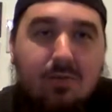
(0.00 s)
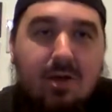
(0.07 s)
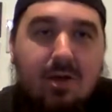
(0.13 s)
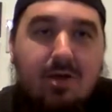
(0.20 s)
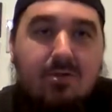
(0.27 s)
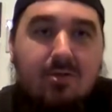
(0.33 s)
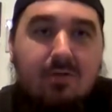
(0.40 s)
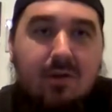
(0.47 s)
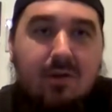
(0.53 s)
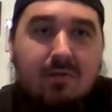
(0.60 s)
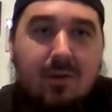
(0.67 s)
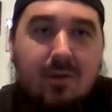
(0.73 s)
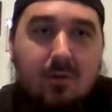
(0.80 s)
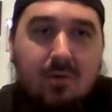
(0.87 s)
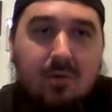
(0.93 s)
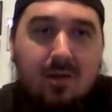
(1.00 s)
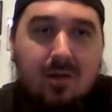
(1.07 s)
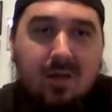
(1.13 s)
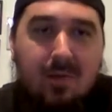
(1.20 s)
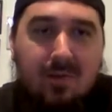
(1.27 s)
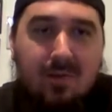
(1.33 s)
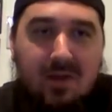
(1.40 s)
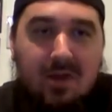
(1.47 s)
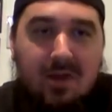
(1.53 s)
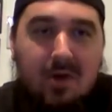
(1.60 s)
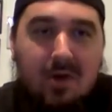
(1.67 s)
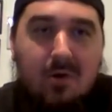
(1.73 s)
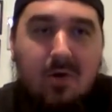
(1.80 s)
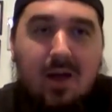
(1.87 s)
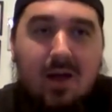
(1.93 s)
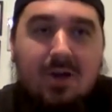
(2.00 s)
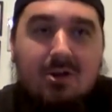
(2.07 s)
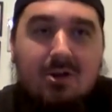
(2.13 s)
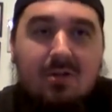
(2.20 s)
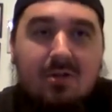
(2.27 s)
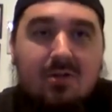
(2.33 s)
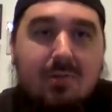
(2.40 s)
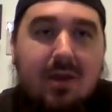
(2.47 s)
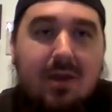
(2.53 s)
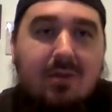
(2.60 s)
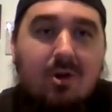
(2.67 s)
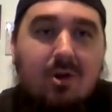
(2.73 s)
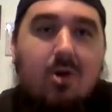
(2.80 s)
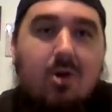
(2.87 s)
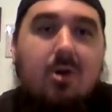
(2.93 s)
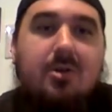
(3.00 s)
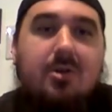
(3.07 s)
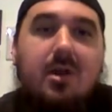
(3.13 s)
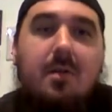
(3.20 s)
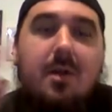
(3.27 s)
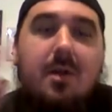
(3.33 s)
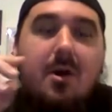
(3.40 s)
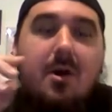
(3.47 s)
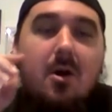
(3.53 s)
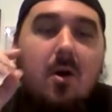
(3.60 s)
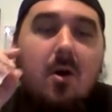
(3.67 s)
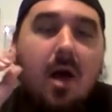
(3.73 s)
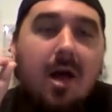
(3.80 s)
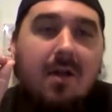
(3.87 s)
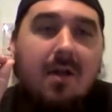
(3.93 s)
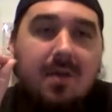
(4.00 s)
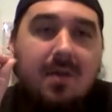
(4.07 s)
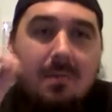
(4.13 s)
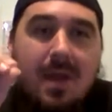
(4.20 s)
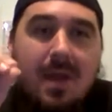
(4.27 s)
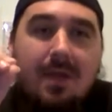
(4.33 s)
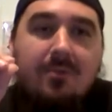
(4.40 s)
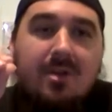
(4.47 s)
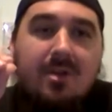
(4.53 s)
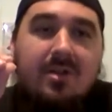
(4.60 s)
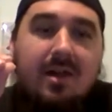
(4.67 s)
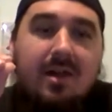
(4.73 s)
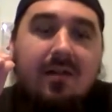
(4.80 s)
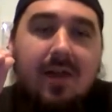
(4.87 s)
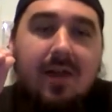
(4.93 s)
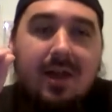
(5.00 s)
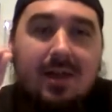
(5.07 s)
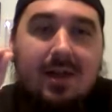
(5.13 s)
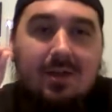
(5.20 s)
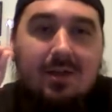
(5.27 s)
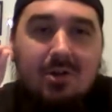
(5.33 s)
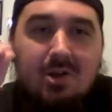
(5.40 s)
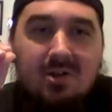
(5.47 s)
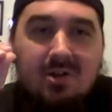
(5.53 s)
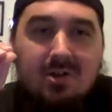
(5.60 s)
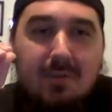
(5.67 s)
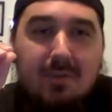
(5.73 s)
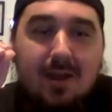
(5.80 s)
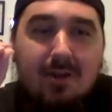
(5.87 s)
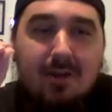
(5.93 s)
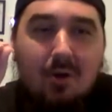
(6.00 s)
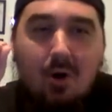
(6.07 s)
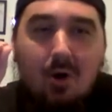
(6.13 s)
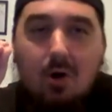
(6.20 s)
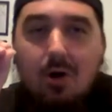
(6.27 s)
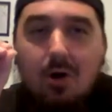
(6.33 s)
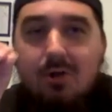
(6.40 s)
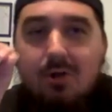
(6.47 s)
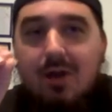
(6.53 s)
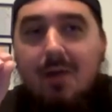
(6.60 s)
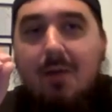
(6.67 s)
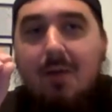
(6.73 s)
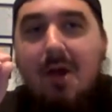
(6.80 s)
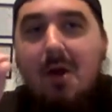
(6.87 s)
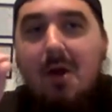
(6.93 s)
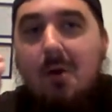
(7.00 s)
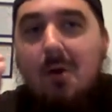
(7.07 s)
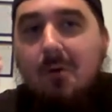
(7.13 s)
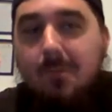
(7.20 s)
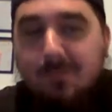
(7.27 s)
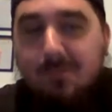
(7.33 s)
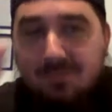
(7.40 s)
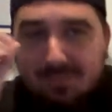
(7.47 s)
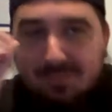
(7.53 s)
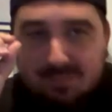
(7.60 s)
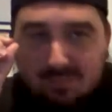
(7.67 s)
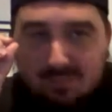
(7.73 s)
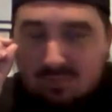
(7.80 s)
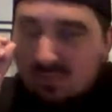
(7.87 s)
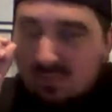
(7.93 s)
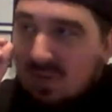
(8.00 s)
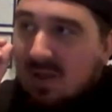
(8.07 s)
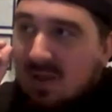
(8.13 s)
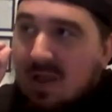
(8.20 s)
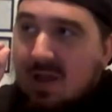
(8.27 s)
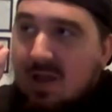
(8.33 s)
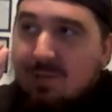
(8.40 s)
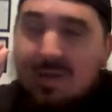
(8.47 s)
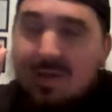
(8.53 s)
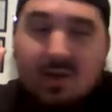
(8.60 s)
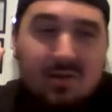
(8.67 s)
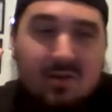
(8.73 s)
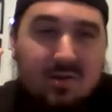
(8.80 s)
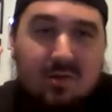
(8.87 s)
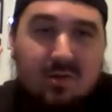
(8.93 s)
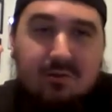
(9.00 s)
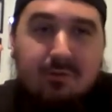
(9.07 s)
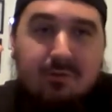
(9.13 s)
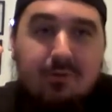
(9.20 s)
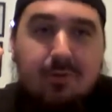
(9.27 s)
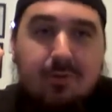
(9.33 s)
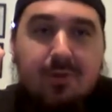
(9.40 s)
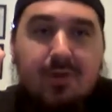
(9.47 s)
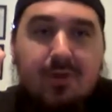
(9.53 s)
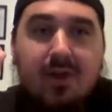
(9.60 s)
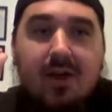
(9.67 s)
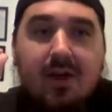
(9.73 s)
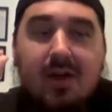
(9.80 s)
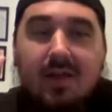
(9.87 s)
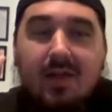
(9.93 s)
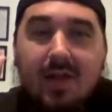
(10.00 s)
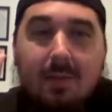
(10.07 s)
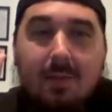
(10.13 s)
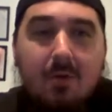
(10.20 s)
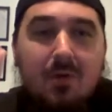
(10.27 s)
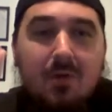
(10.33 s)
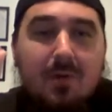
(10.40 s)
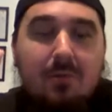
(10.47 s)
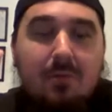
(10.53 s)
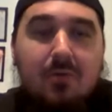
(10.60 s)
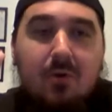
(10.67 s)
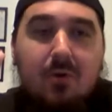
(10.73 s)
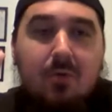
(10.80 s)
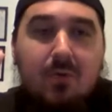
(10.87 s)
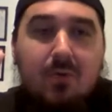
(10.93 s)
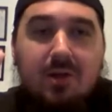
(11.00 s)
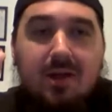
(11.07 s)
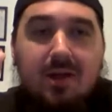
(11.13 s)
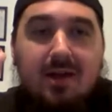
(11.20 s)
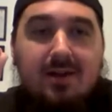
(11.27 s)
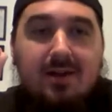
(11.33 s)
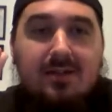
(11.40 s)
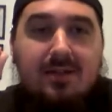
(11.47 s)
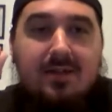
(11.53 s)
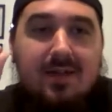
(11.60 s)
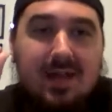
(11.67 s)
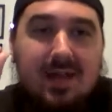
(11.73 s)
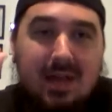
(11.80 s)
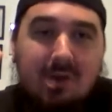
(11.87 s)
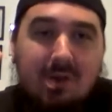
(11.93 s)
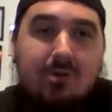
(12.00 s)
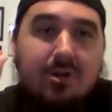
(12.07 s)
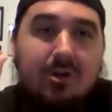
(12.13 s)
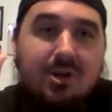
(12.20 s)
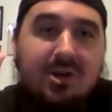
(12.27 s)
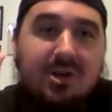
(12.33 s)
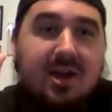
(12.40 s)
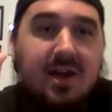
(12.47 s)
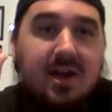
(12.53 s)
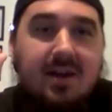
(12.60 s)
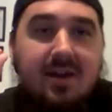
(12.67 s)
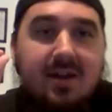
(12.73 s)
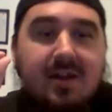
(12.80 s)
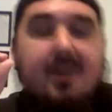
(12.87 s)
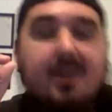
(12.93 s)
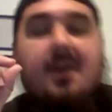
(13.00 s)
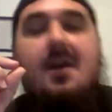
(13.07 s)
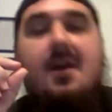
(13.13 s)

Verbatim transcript: Grace, O oh Love That Will Not Let Me Go, and Jesus Paid It All, All to Him I Owe. The main reason I like Jesus Paid It All, All to Him I Owe is because it's a truth that most people don't realize in Christianity.